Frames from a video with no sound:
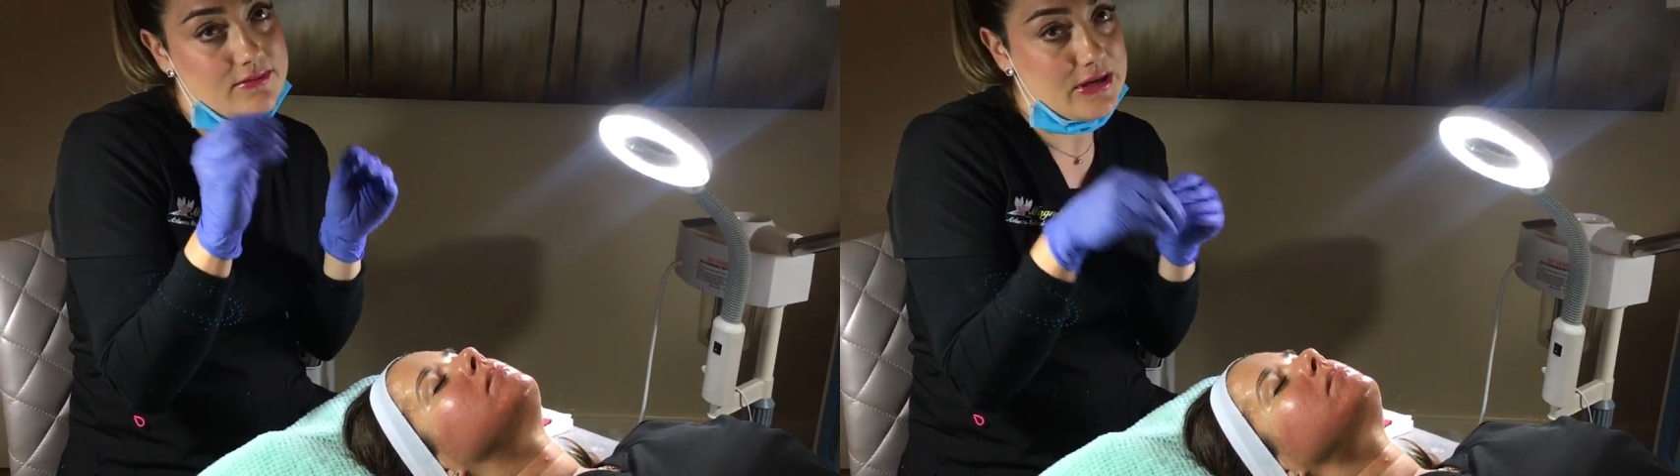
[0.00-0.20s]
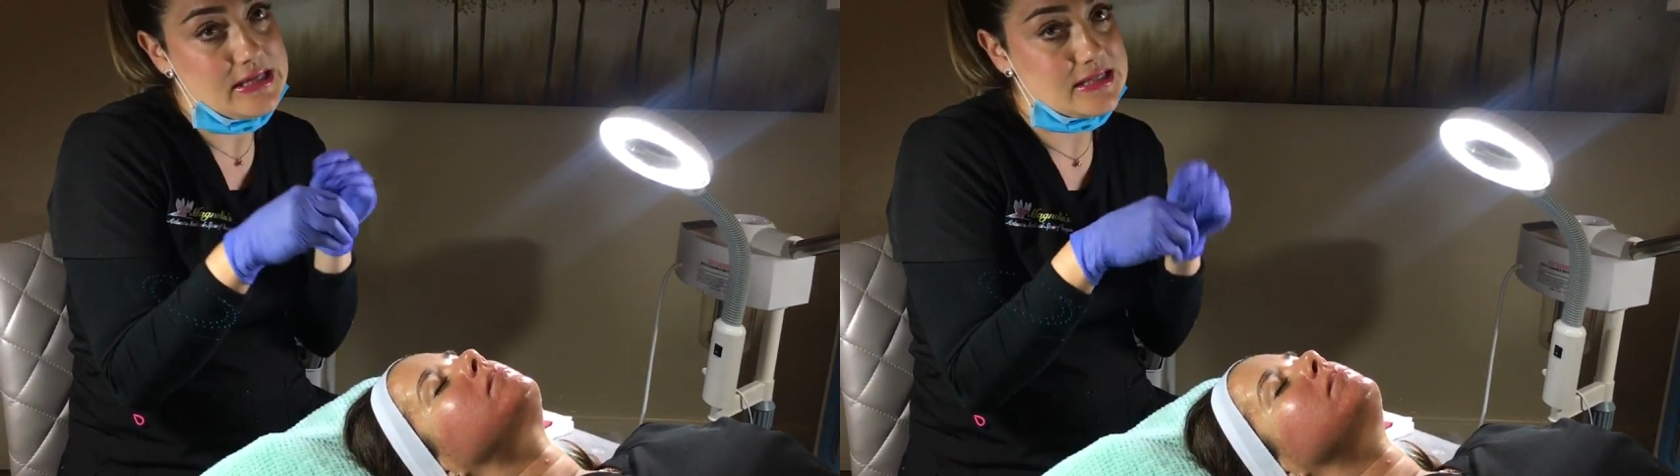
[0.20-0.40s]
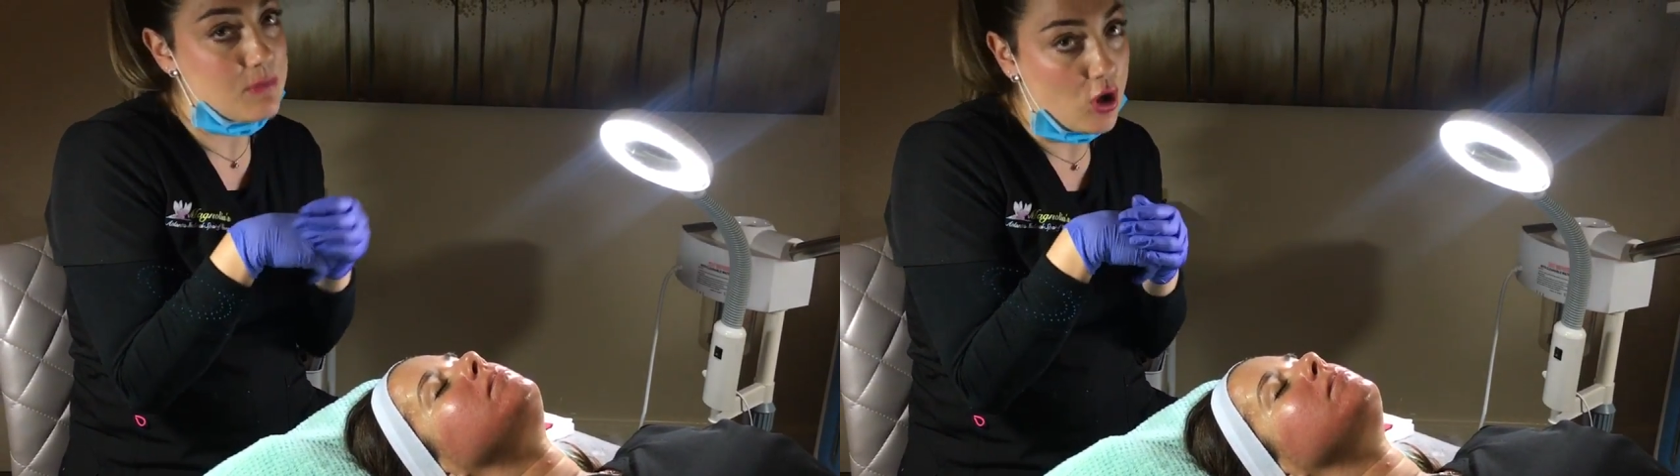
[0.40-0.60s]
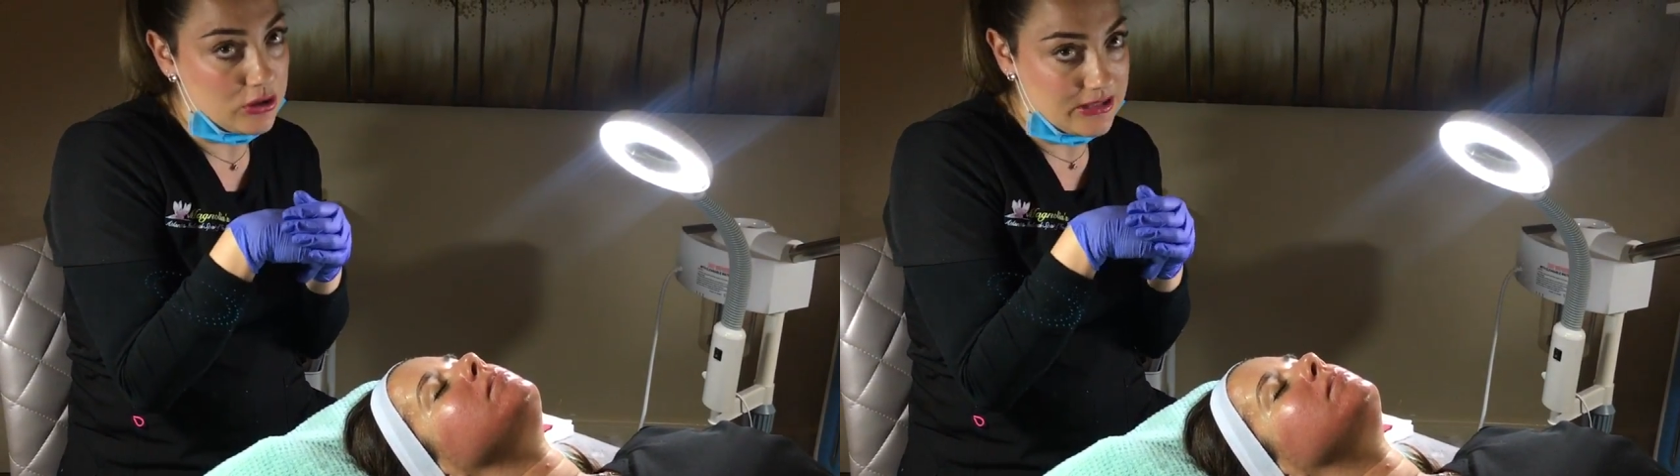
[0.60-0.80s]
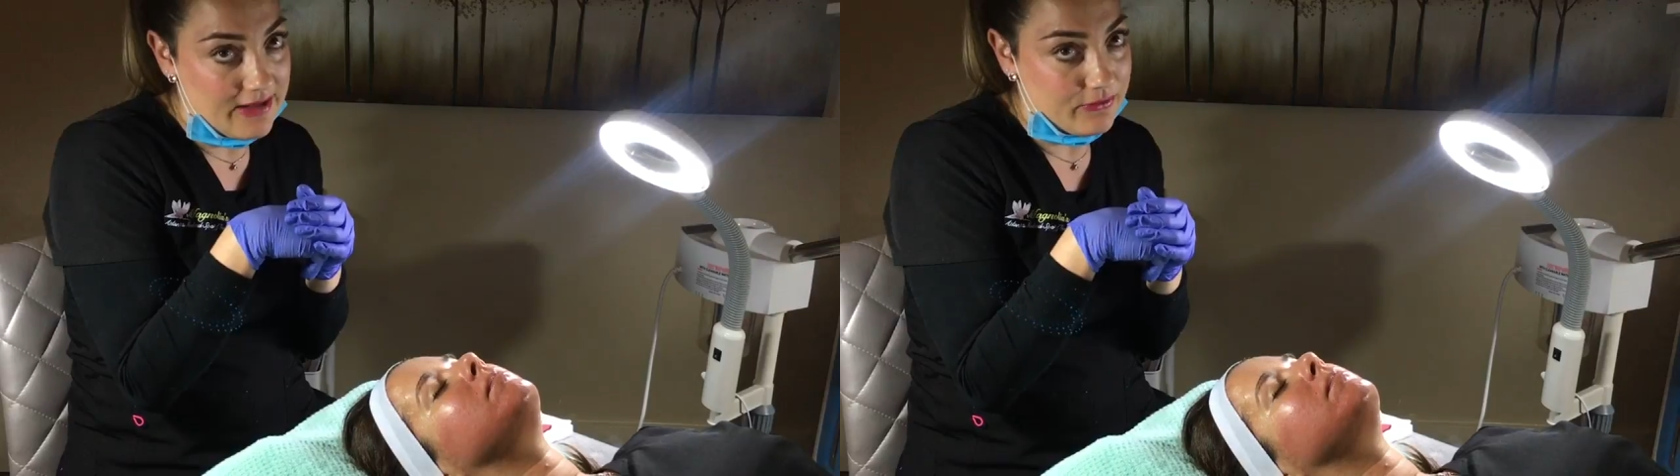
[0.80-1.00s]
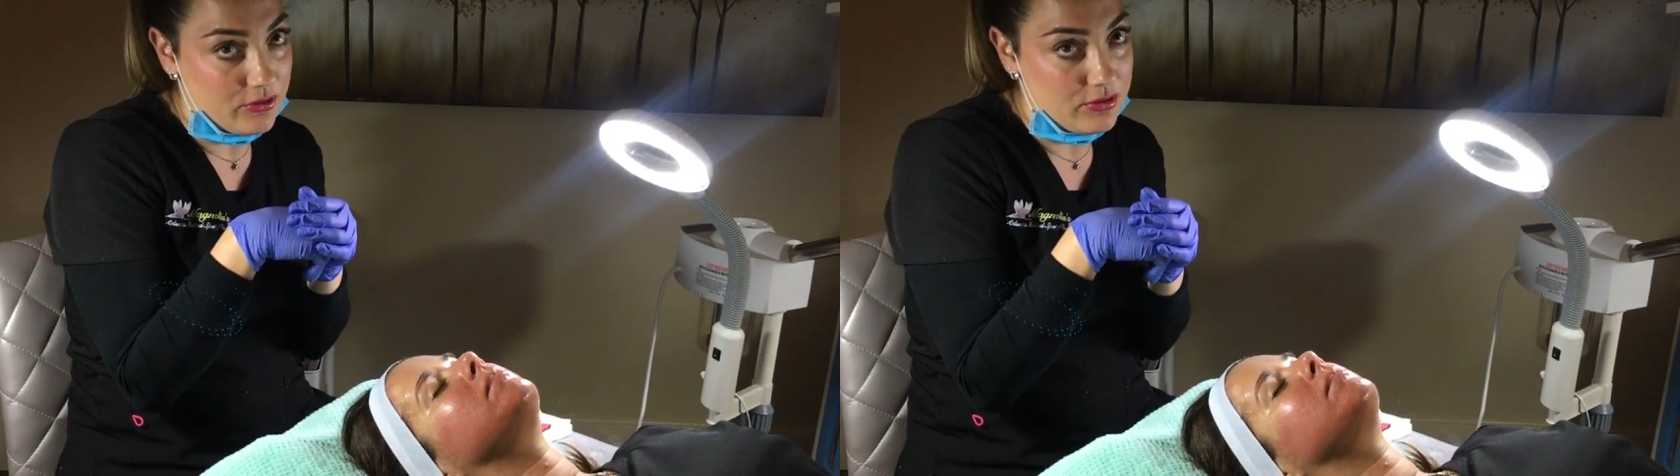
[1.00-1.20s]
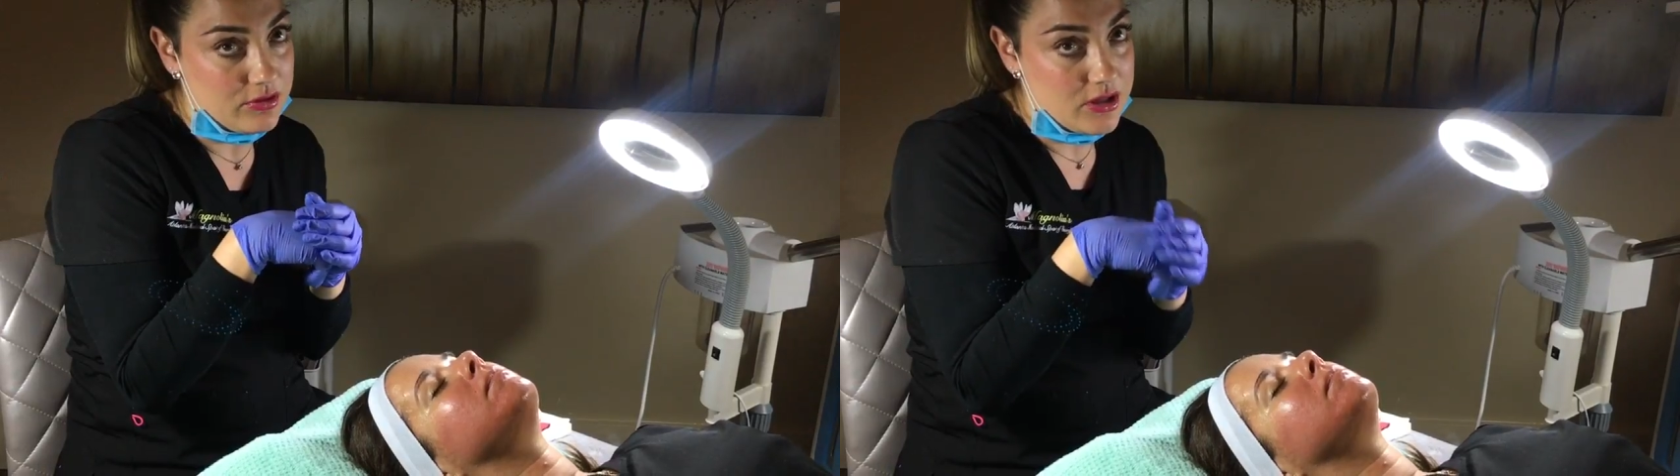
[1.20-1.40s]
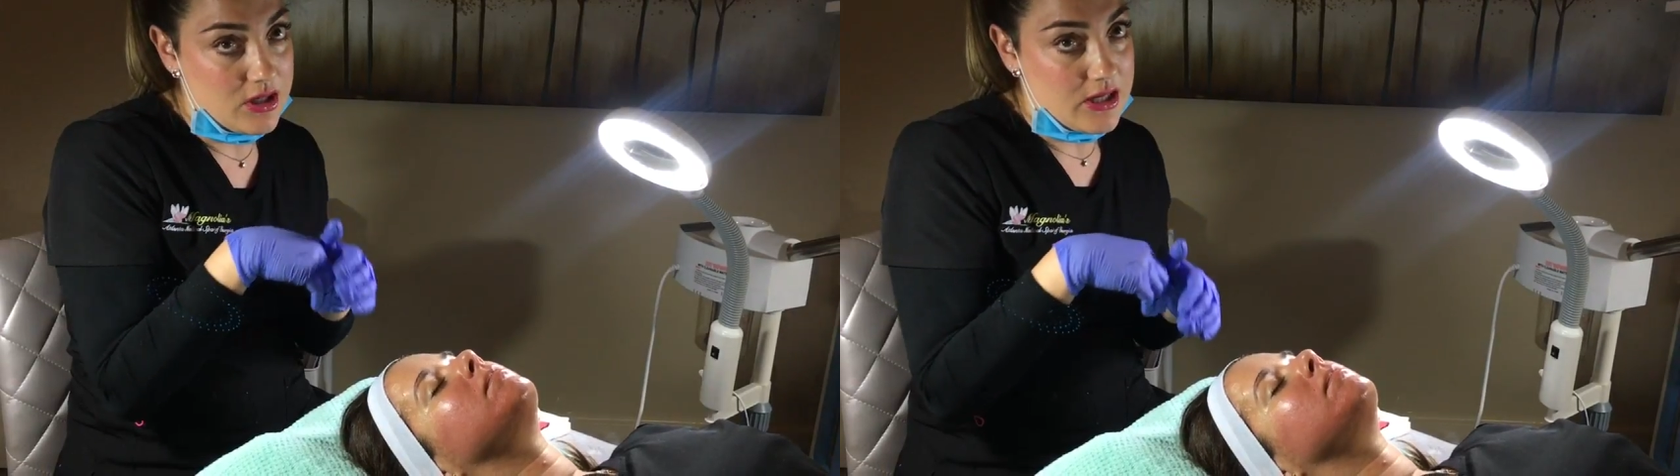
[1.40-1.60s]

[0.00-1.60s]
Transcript: very small level